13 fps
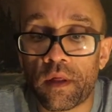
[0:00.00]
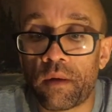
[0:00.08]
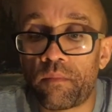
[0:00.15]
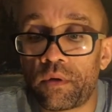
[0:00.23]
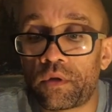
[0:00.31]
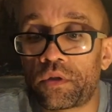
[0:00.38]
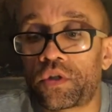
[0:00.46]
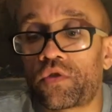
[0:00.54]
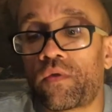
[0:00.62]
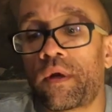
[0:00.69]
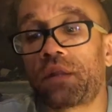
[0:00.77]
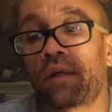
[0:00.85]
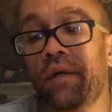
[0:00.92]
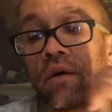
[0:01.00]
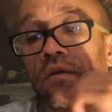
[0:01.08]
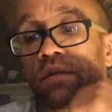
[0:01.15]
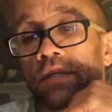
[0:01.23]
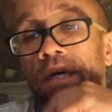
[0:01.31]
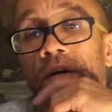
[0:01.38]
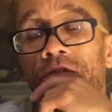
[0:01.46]
that builds strength in
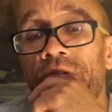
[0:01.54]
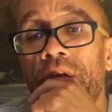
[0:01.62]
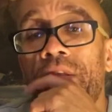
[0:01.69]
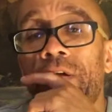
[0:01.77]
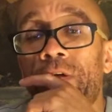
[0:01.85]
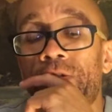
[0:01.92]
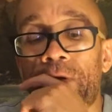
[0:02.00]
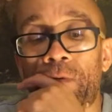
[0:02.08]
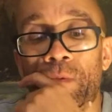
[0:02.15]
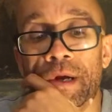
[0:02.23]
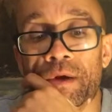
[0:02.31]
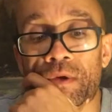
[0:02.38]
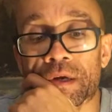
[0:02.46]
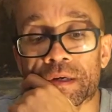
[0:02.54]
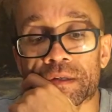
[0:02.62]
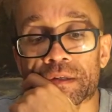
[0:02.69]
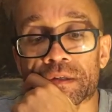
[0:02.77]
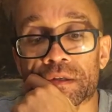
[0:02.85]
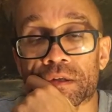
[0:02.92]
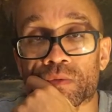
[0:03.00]
ourselves and those around
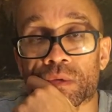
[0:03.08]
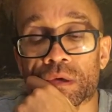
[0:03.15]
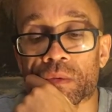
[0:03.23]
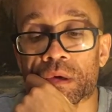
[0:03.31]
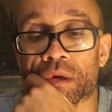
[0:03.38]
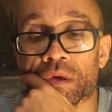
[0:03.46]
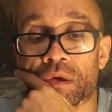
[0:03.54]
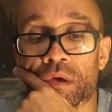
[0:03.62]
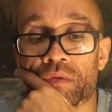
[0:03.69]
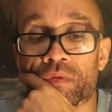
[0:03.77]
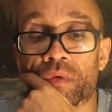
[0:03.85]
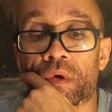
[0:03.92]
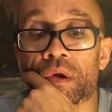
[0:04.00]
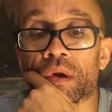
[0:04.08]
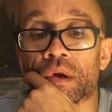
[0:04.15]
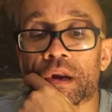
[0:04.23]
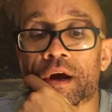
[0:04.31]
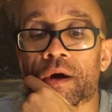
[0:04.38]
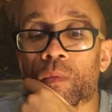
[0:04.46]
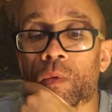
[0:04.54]
us is what we're looking for,
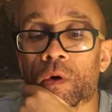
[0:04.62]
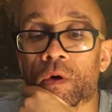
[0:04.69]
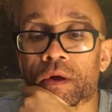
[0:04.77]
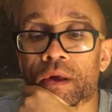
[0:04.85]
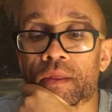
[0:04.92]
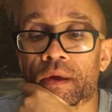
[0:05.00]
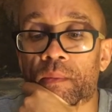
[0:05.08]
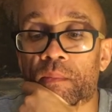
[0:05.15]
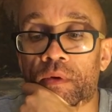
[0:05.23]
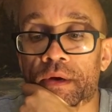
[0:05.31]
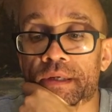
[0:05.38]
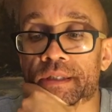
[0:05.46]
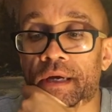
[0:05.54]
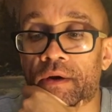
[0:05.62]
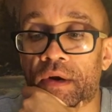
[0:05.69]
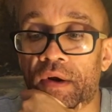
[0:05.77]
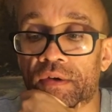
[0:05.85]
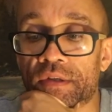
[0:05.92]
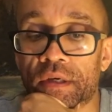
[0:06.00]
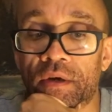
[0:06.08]
not work that breaks down
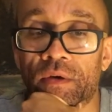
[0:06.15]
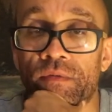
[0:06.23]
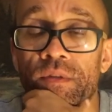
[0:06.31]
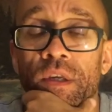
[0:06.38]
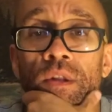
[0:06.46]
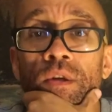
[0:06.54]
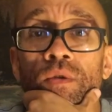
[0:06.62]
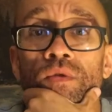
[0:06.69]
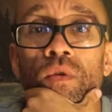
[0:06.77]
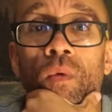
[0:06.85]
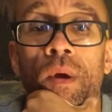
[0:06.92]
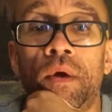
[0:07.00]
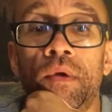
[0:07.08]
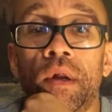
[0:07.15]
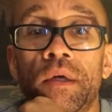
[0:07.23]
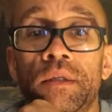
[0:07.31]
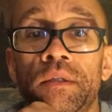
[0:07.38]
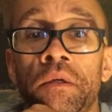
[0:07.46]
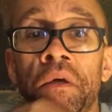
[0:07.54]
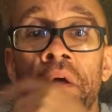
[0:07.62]
ourselves and those around
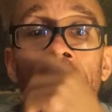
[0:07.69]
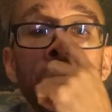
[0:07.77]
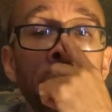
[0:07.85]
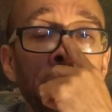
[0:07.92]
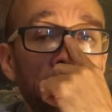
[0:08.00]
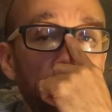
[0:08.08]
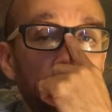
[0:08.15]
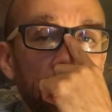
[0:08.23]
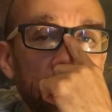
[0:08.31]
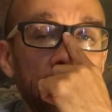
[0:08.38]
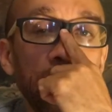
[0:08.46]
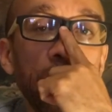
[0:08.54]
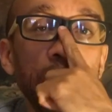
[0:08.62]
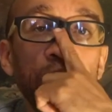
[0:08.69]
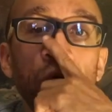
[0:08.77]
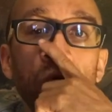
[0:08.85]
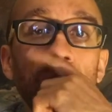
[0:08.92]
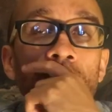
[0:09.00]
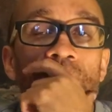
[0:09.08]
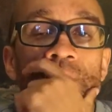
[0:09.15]
us. So I'm not saying
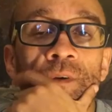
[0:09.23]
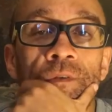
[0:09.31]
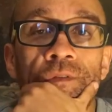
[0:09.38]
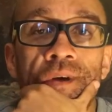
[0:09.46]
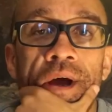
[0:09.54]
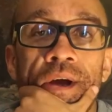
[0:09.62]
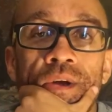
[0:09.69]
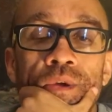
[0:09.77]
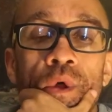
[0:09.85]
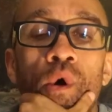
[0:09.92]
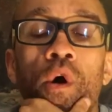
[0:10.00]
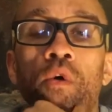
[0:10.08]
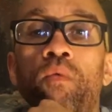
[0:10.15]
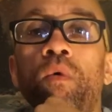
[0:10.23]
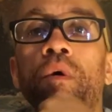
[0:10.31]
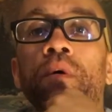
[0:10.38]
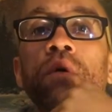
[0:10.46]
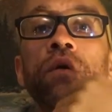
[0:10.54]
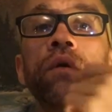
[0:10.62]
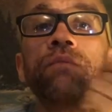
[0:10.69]
don't value the hard
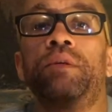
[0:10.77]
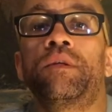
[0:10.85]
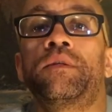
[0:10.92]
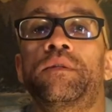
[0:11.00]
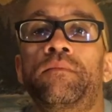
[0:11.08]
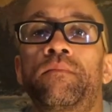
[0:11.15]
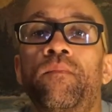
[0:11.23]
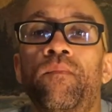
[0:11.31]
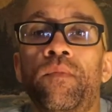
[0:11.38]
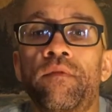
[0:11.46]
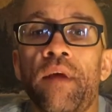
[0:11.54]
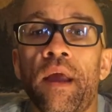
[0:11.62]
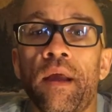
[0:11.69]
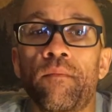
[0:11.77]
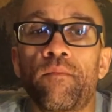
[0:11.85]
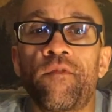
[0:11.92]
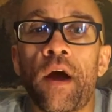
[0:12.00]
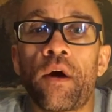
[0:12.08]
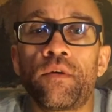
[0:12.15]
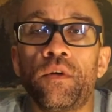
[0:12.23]
worker. I'm just saying
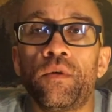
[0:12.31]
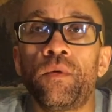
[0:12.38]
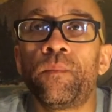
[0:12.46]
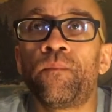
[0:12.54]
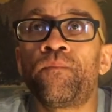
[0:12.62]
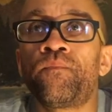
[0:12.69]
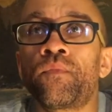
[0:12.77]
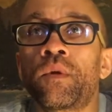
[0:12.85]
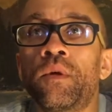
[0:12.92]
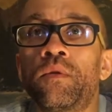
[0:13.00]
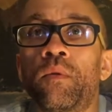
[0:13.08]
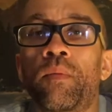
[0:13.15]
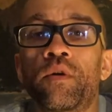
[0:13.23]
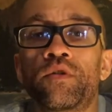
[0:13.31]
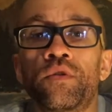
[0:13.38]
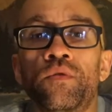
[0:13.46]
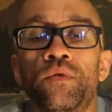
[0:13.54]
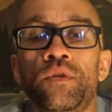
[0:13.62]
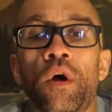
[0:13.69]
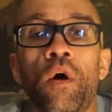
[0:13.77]
value the person
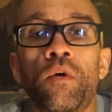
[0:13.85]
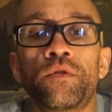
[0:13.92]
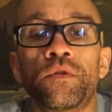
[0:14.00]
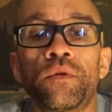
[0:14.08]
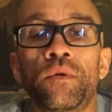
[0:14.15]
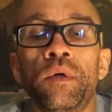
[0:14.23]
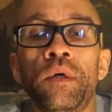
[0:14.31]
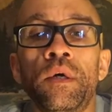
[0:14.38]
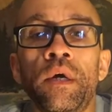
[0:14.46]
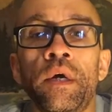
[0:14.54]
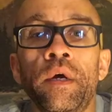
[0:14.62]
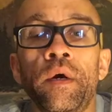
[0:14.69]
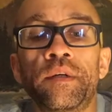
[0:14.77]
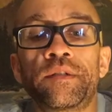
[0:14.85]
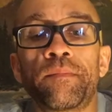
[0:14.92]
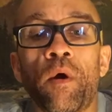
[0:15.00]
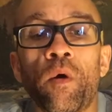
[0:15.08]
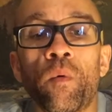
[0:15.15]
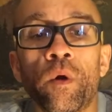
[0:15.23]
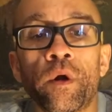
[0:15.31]
who's also a
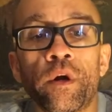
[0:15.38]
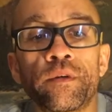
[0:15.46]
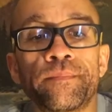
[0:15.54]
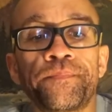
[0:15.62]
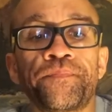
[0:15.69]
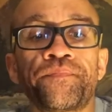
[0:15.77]
smart worker.